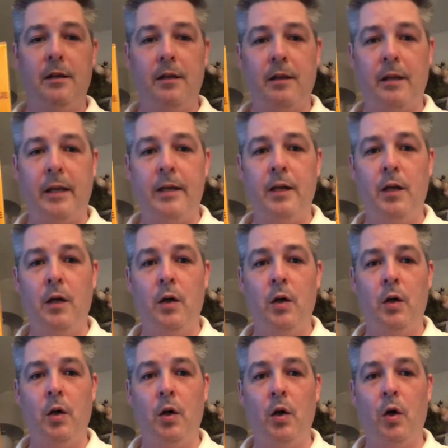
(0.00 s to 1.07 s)
Glen
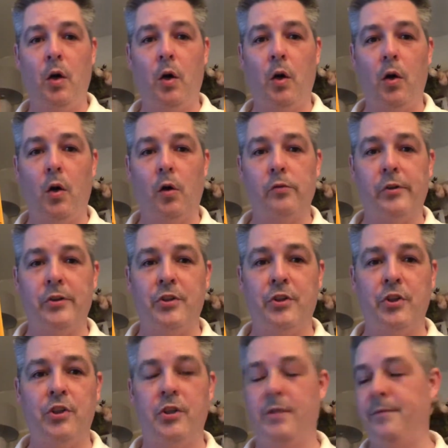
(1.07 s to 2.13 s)

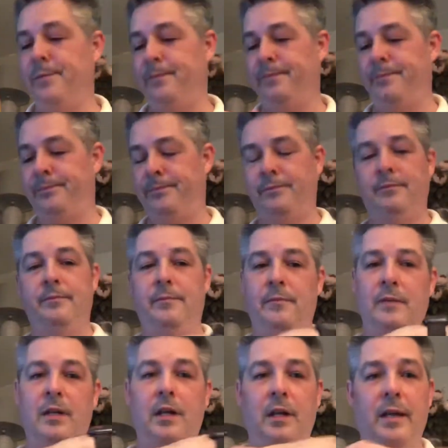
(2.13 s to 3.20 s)
Orange.
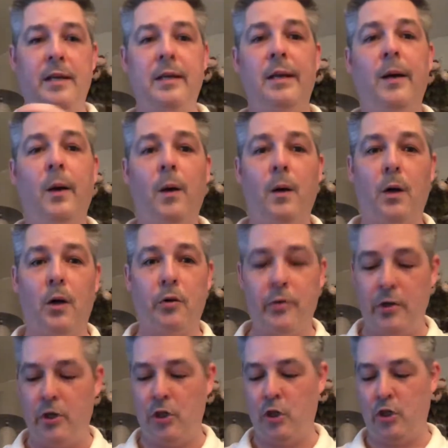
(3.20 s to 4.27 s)
Glen
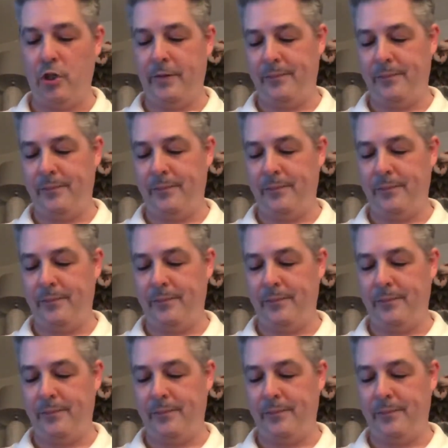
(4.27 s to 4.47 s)
Orange.